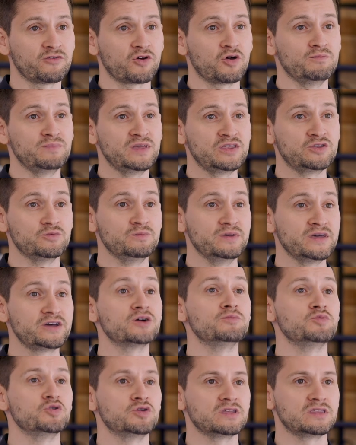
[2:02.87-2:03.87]
for a B2B
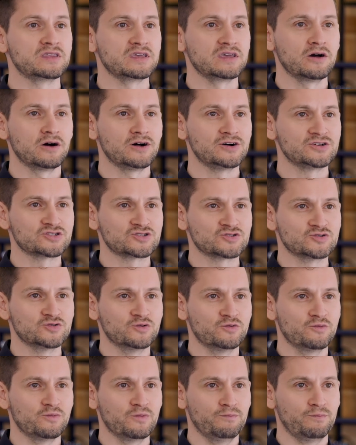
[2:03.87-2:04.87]
community,
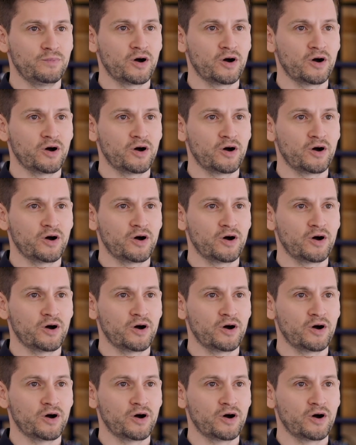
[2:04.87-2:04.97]
also